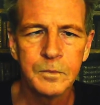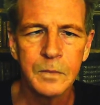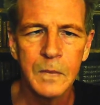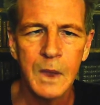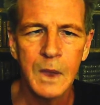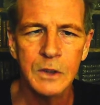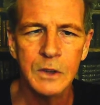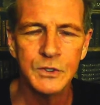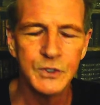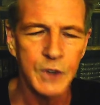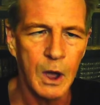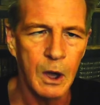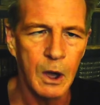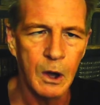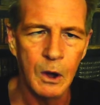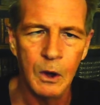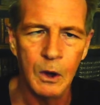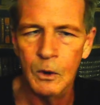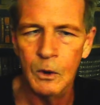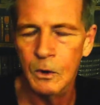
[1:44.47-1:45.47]

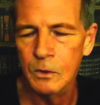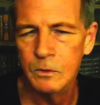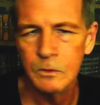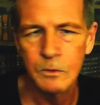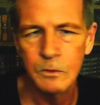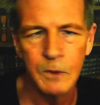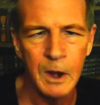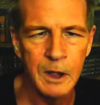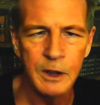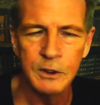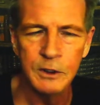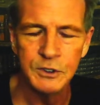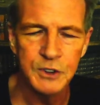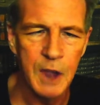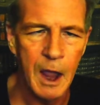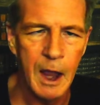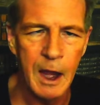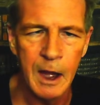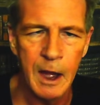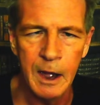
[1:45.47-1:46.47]
So when you
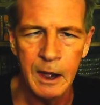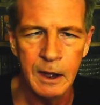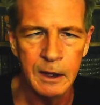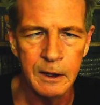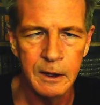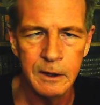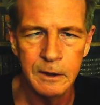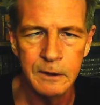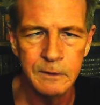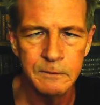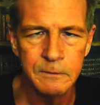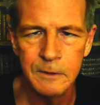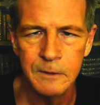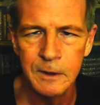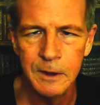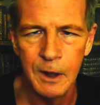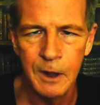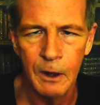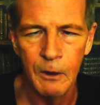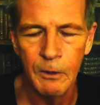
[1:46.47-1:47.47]
say,
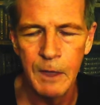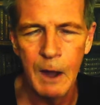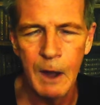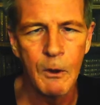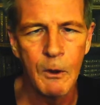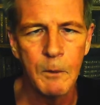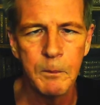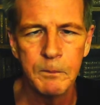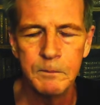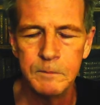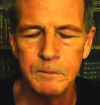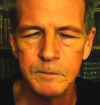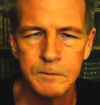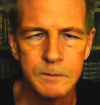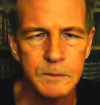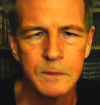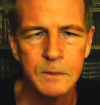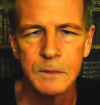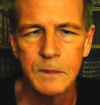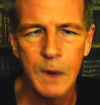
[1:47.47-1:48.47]
you know, they were
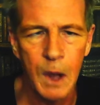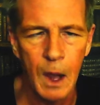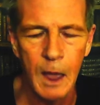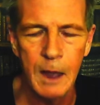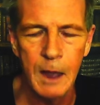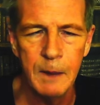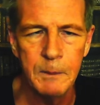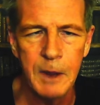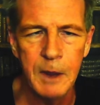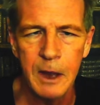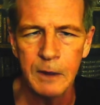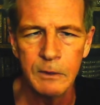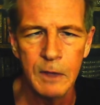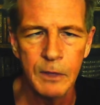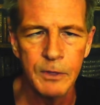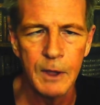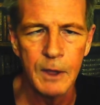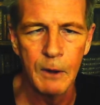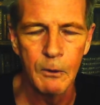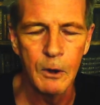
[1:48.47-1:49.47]
claiming that
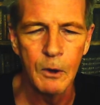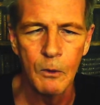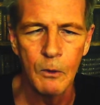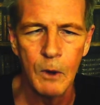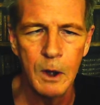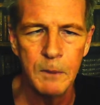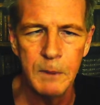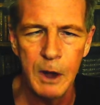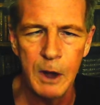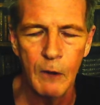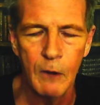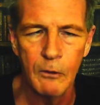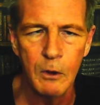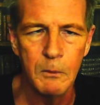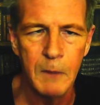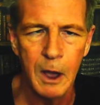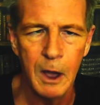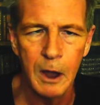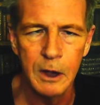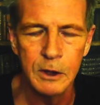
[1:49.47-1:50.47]
there were going to be over a
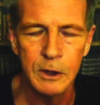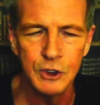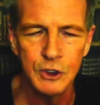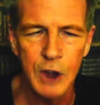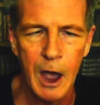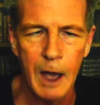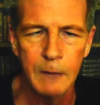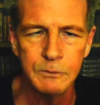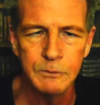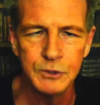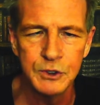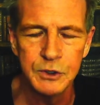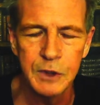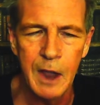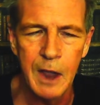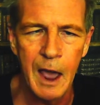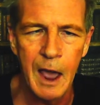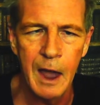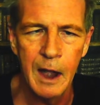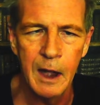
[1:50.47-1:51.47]
million jobs
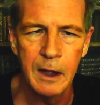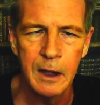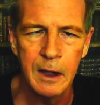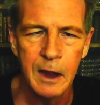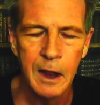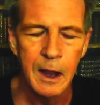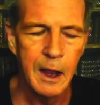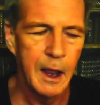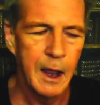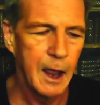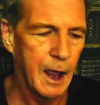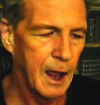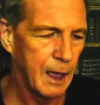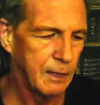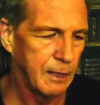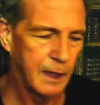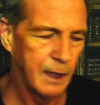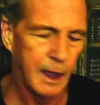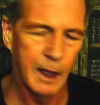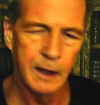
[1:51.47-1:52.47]
added, and
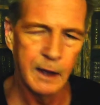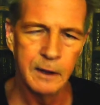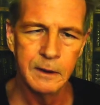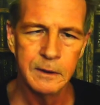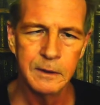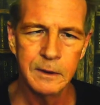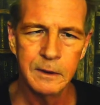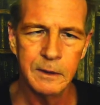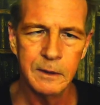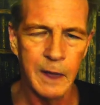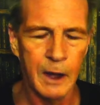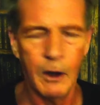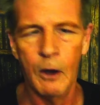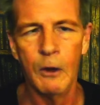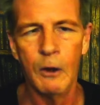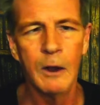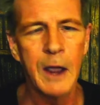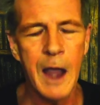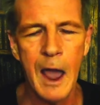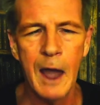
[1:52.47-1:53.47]
then they
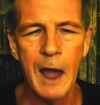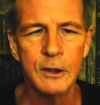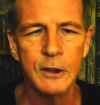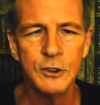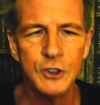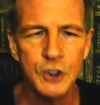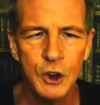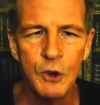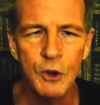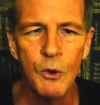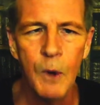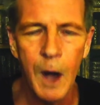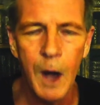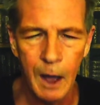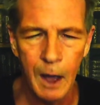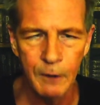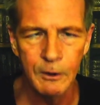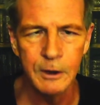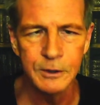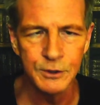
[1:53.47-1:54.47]
only added
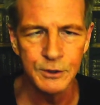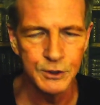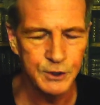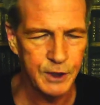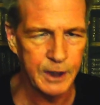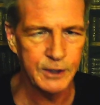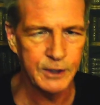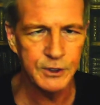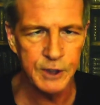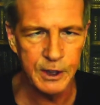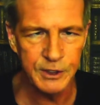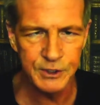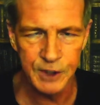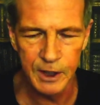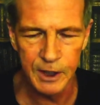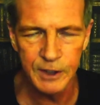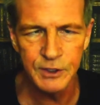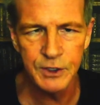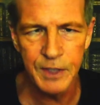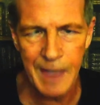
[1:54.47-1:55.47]

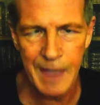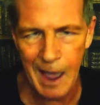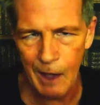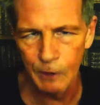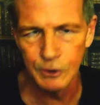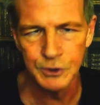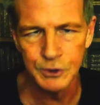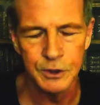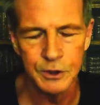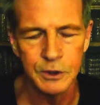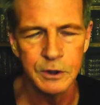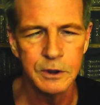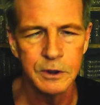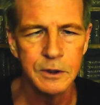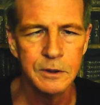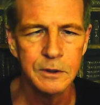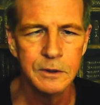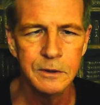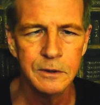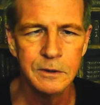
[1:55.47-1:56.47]
266,000
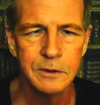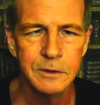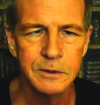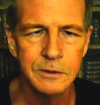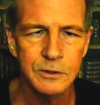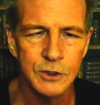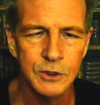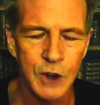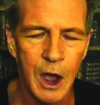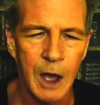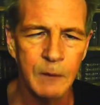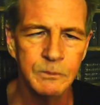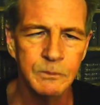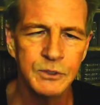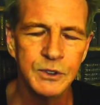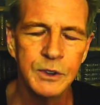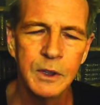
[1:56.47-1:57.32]
jobs.